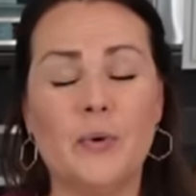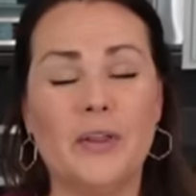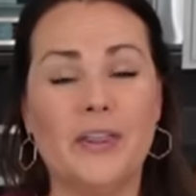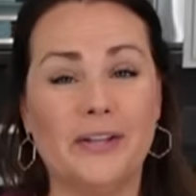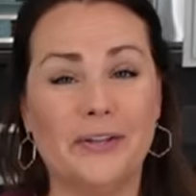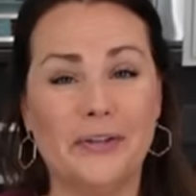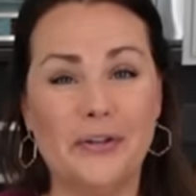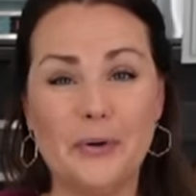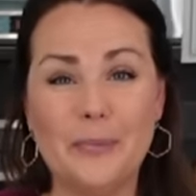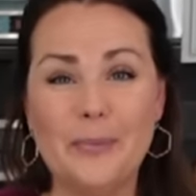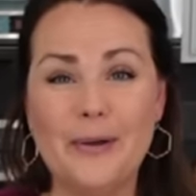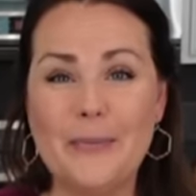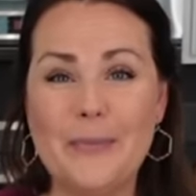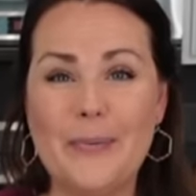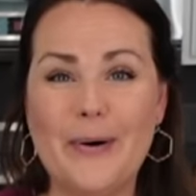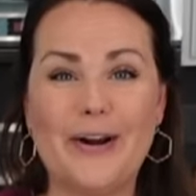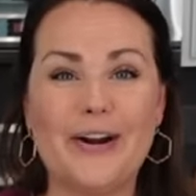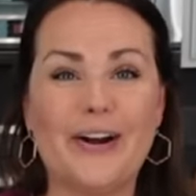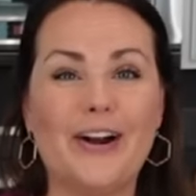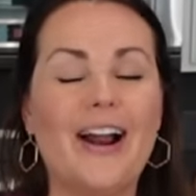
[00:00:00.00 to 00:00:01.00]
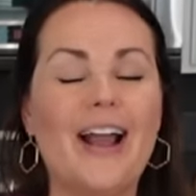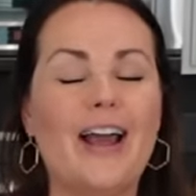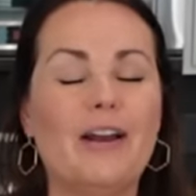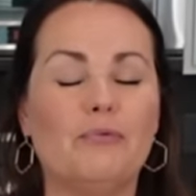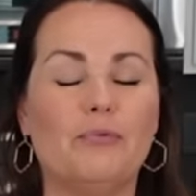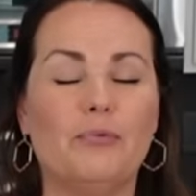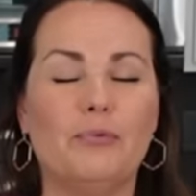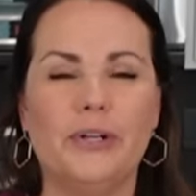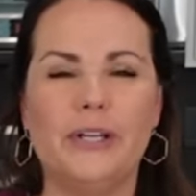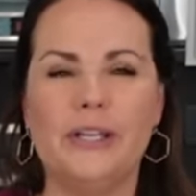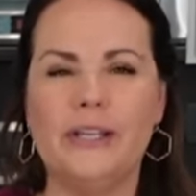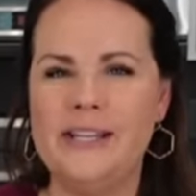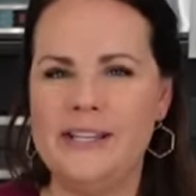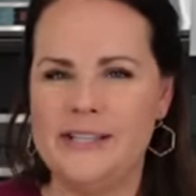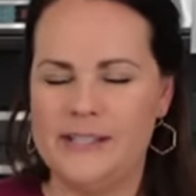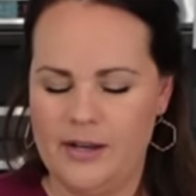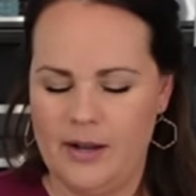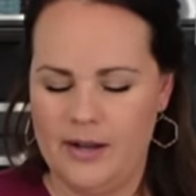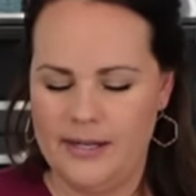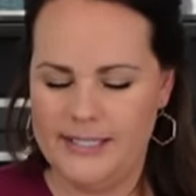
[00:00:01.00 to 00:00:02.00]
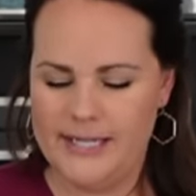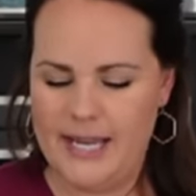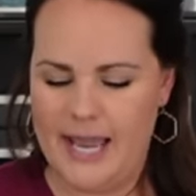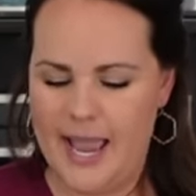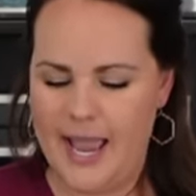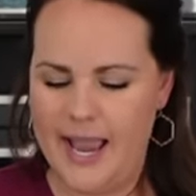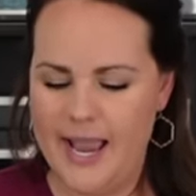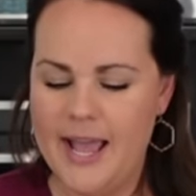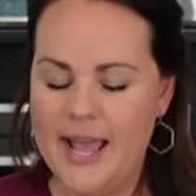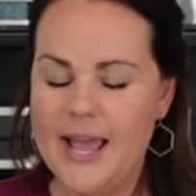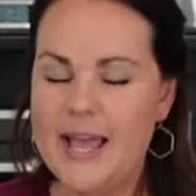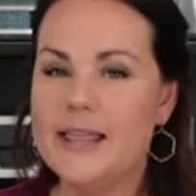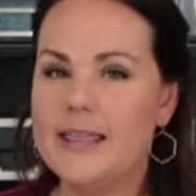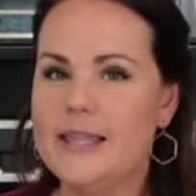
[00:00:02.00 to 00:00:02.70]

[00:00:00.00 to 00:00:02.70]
with a little bit of butter and really saute